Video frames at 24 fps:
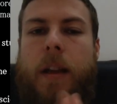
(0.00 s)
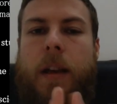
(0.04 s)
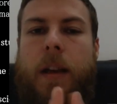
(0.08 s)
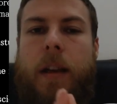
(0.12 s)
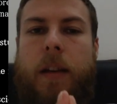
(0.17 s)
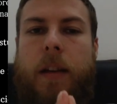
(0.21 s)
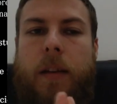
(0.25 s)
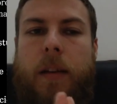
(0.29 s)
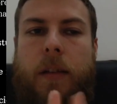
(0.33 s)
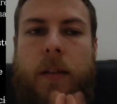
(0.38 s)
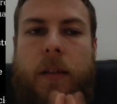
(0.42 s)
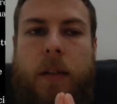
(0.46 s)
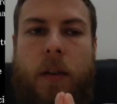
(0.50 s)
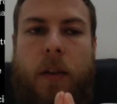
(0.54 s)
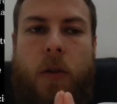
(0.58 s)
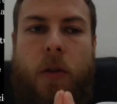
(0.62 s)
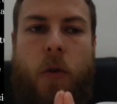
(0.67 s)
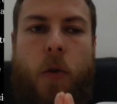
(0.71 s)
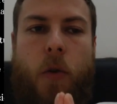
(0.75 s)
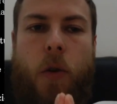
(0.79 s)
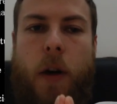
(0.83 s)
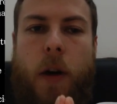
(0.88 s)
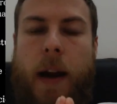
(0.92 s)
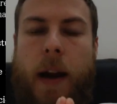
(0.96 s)
it is the
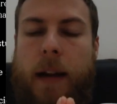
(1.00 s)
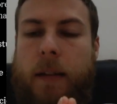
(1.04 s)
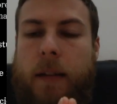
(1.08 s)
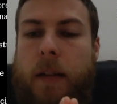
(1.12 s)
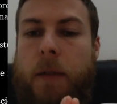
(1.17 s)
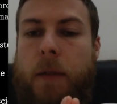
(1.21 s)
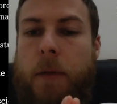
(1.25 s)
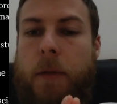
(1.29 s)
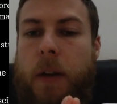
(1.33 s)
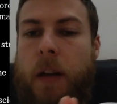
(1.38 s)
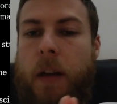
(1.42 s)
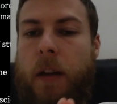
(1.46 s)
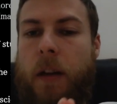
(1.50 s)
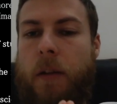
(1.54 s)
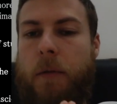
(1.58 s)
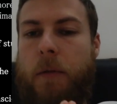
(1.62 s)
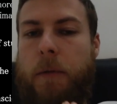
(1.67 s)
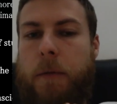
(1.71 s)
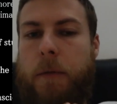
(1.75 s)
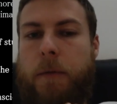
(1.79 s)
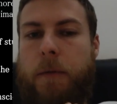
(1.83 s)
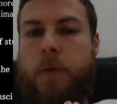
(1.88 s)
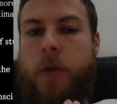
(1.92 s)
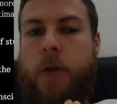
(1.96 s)
core activity
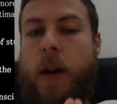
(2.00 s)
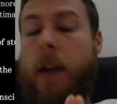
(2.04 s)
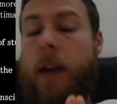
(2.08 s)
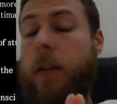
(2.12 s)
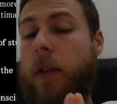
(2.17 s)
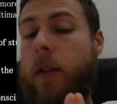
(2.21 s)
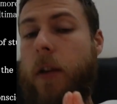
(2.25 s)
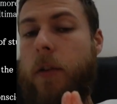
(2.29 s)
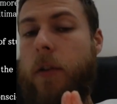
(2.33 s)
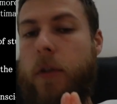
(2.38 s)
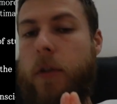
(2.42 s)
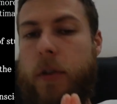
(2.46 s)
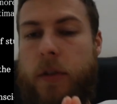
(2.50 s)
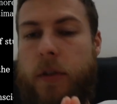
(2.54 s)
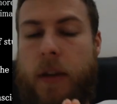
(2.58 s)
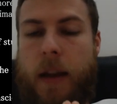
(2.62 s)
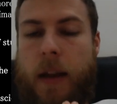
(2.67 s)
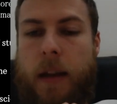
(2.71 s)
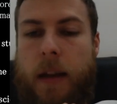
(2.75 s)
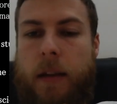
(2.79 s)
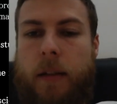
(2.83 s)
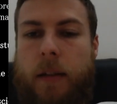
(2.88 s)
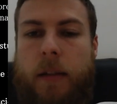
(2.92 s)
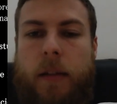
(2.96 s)
of trying to
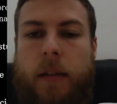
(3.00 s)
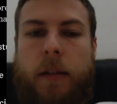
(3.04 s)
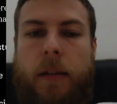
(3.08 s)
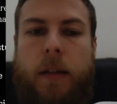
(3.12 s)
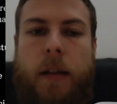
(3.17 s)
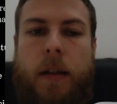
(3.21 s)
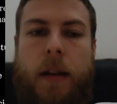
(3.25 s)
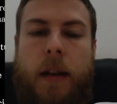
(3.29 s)
understand